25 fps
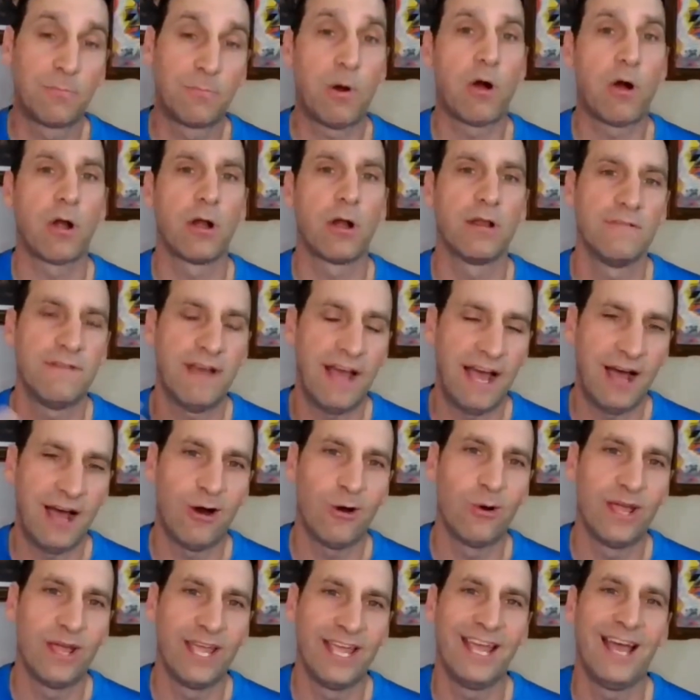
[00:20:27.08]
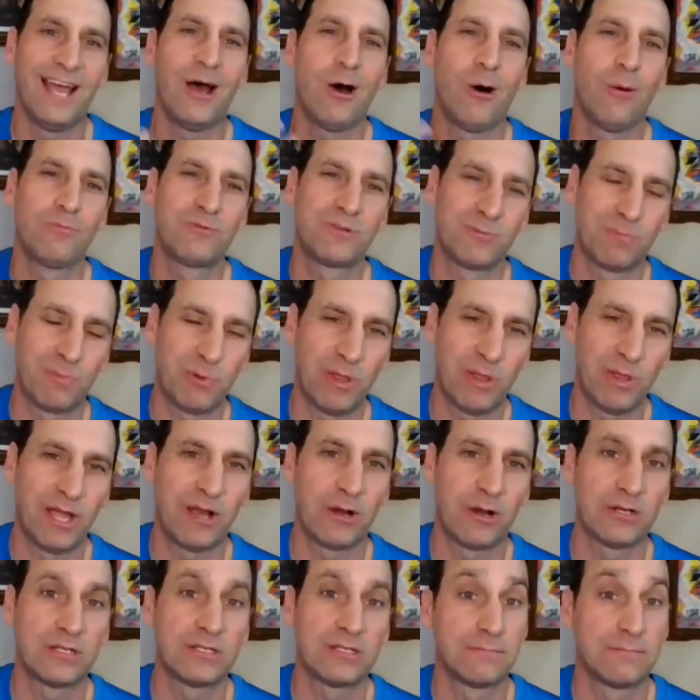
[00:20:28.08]
is part of how it helps a
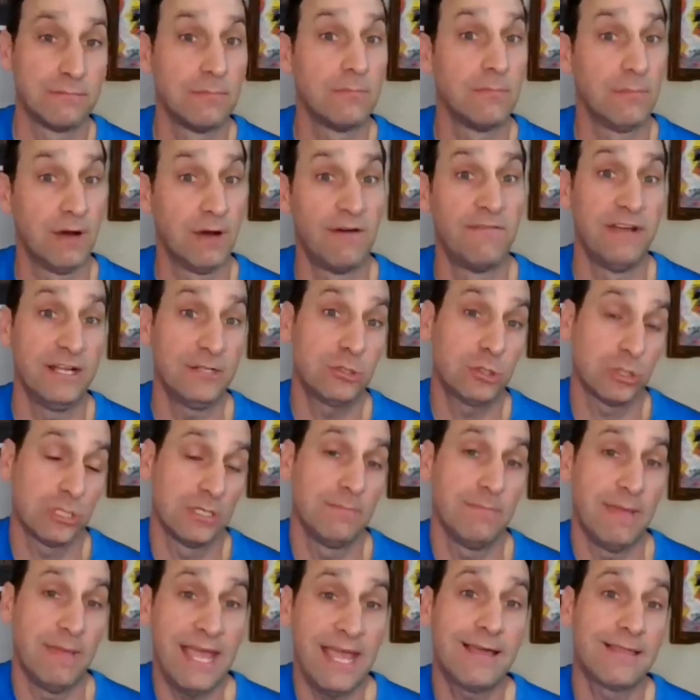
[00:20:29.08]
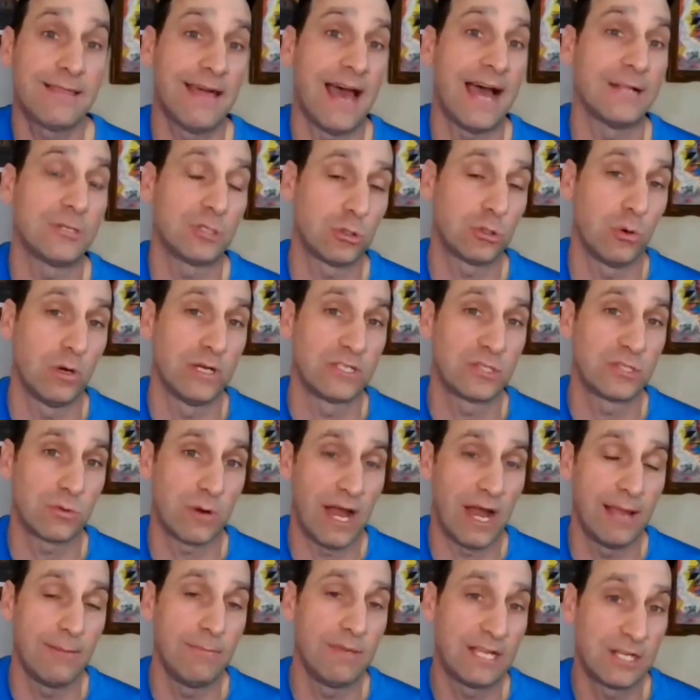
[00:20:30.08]
player eventually make that
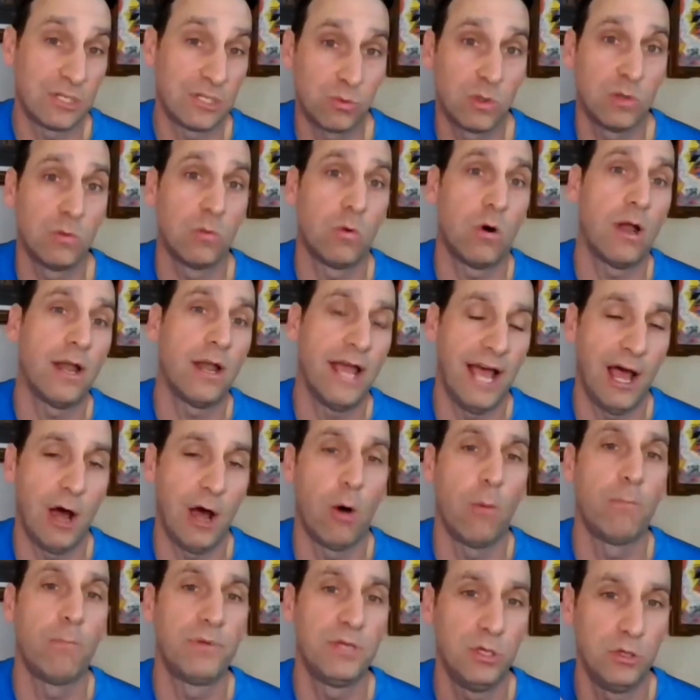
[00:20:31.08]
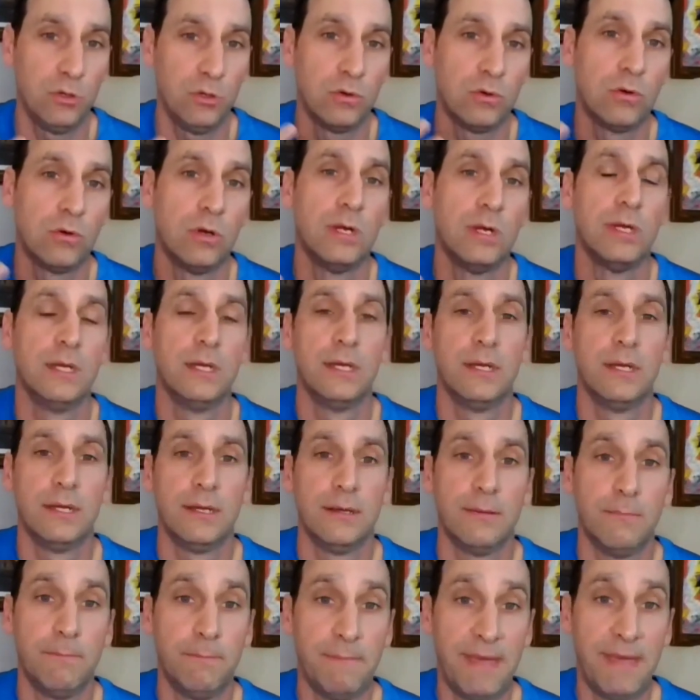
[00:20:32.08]
choice, right? Because we want to help you
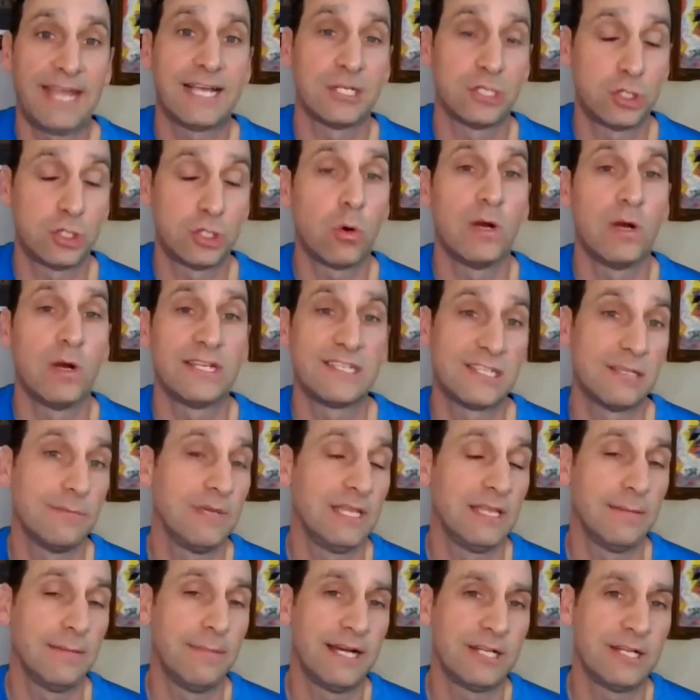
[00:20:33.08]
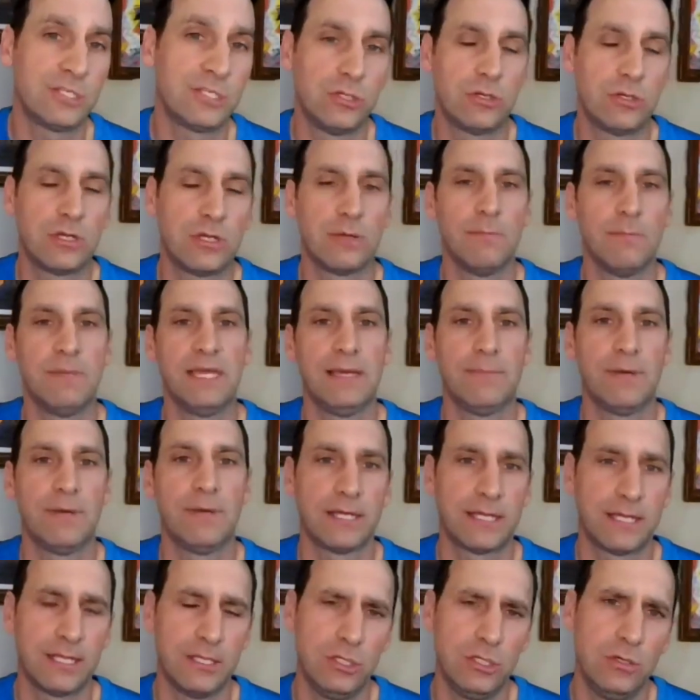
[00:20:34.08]
make a choice to be the best you can
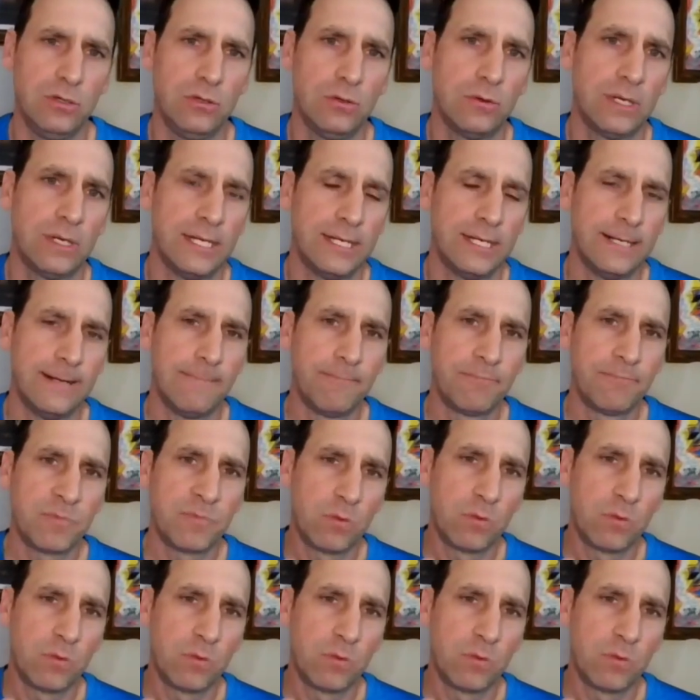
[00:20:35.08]
be, but can you